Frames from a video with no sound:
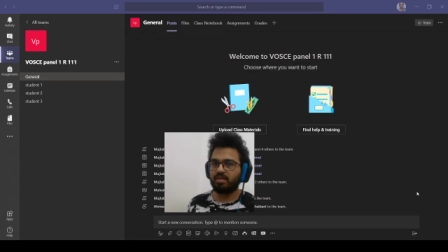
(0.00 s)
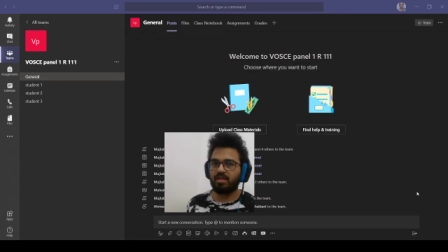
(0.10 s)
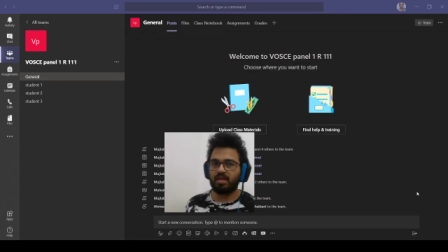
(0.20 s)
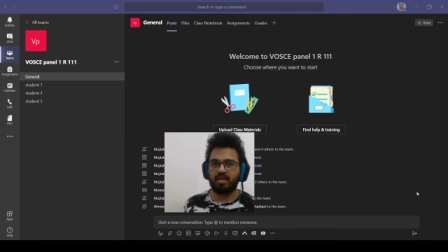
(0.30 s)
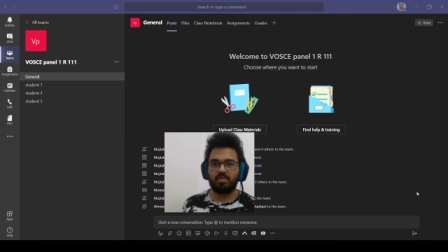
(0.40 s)

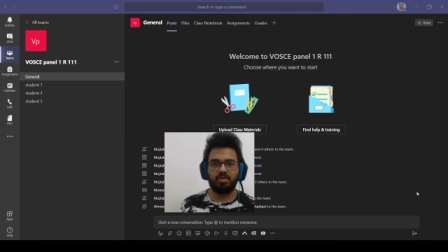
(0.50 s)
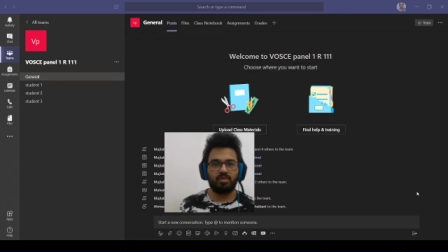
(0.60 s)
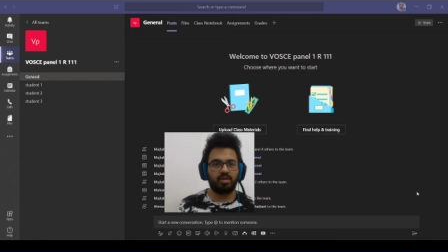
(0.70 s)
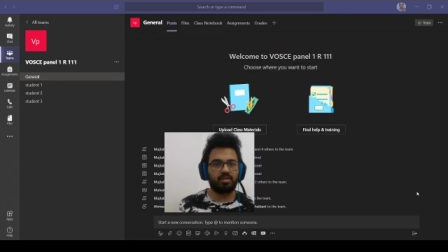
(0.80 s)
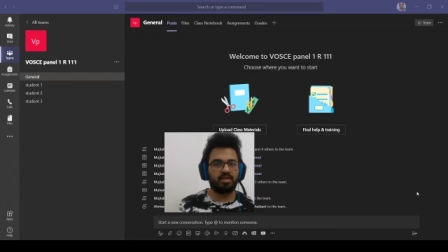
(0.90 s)
they keep
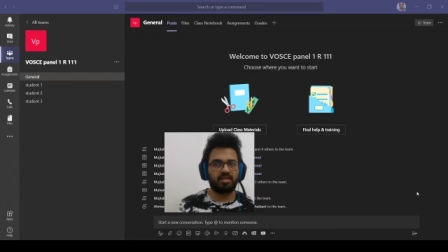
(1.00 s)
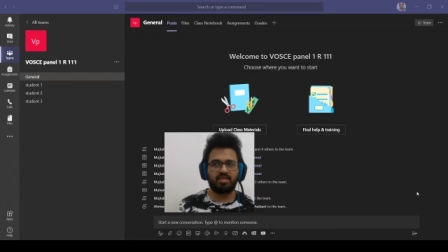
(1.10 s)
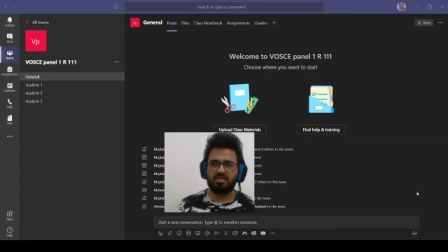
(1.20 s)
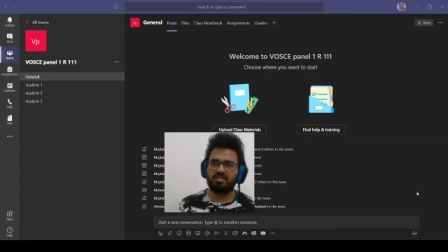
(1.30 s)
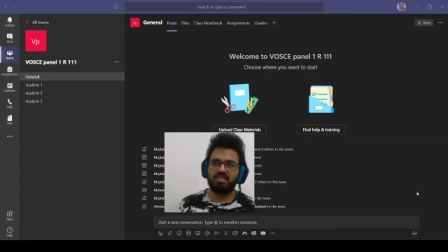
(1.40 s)
doing
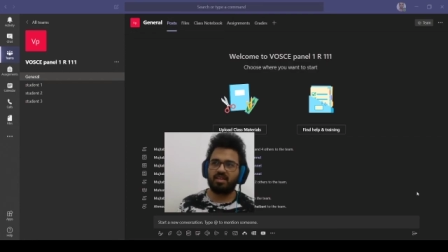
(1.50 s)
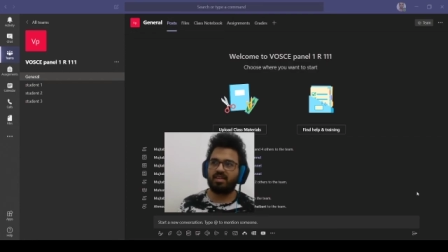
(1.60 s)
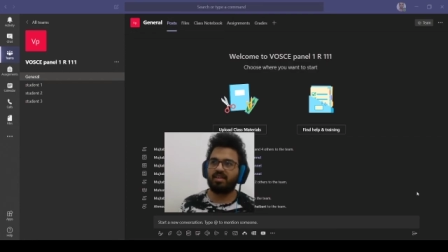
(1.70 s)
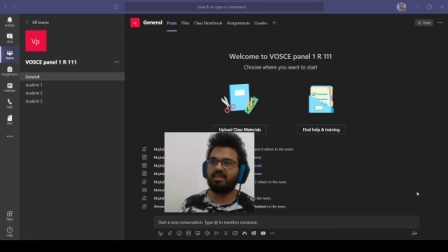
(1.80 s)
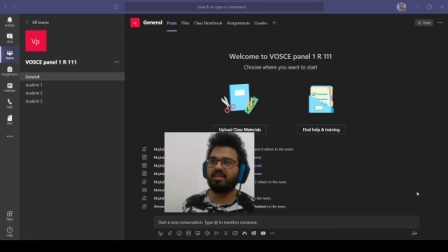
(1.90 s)
this.
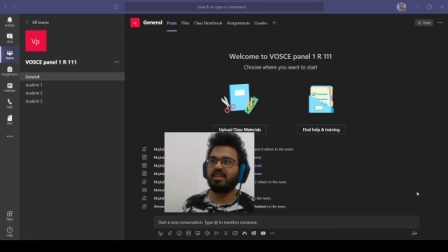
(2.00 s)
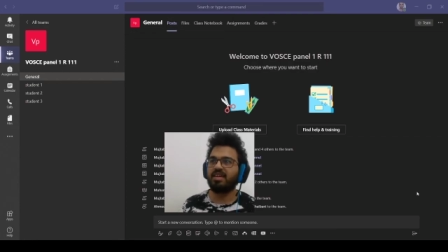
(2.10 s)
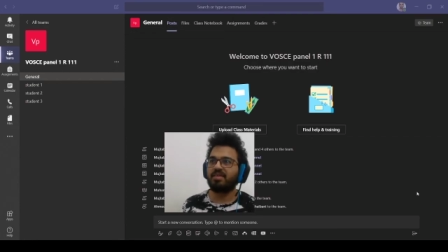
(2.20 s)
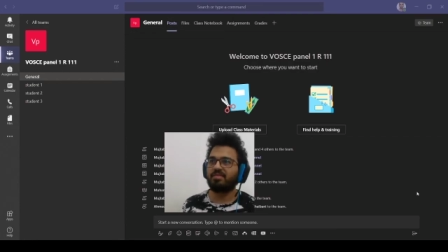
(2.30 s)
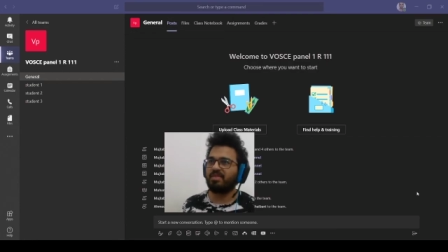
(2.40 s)

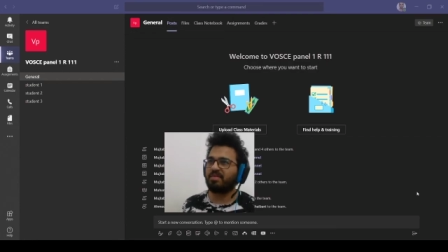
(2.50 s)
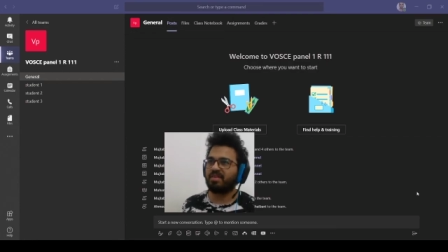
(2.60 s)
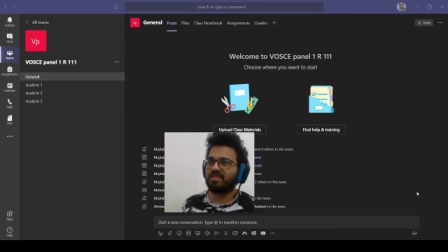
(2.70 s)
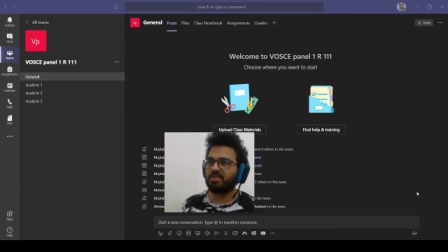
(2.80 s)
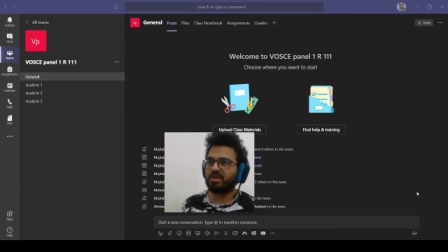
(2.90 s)
Maybe
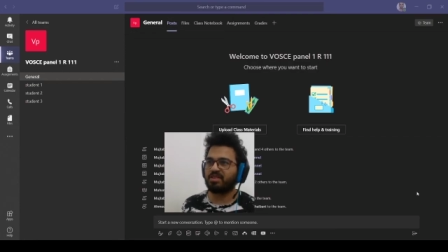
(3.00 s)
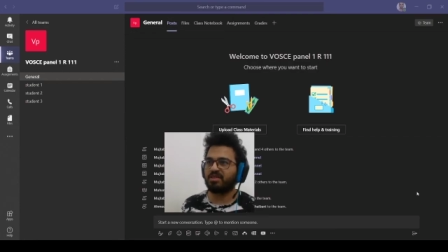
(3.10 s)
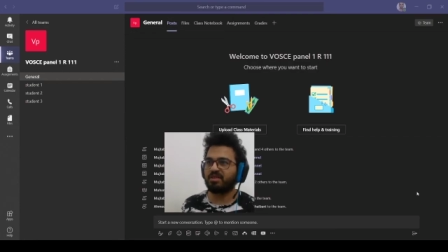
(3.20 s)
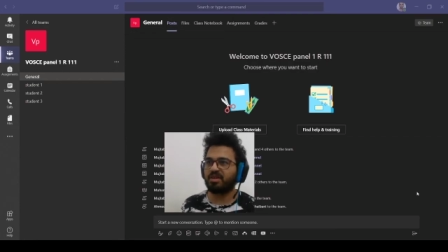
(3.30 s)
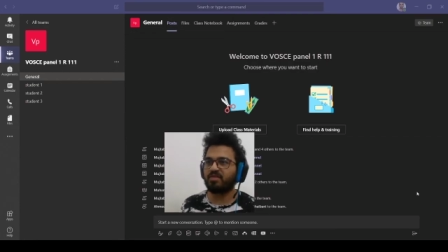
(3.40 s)
it's because
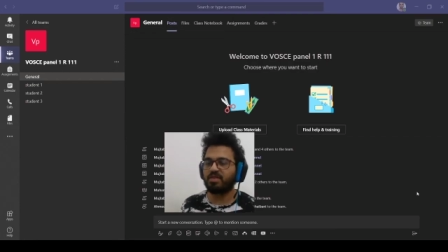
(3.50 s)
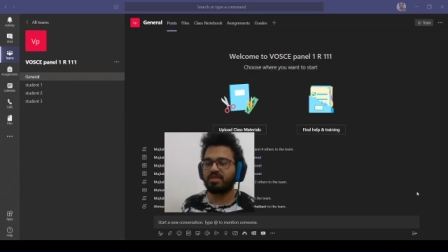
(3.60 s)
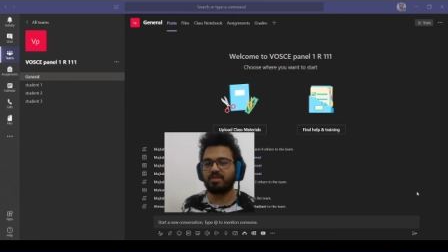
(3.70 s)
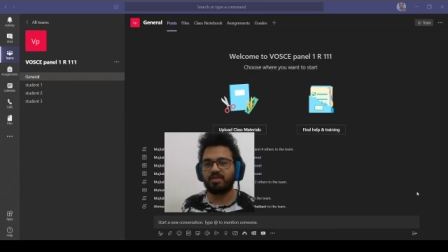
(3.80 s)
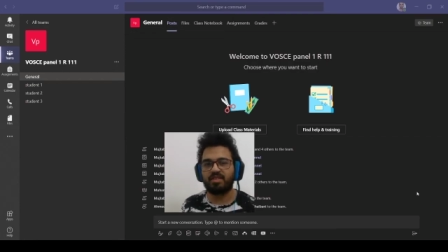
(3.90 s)
they're
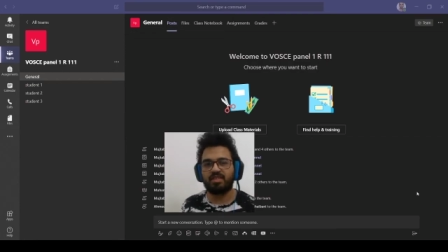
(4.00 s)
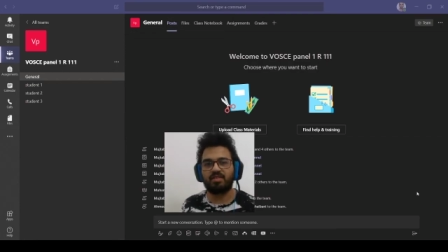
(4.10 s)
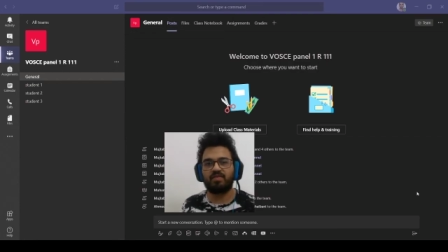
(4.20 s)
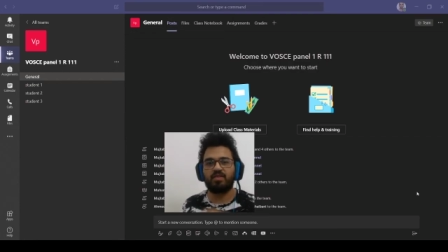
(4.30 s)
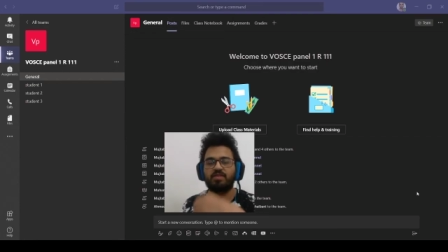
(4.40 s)
nervous or it's their
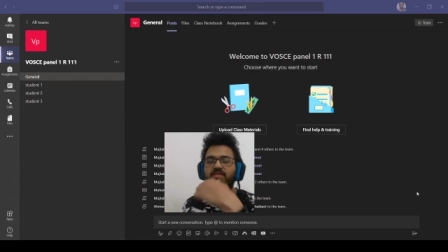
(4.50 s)
first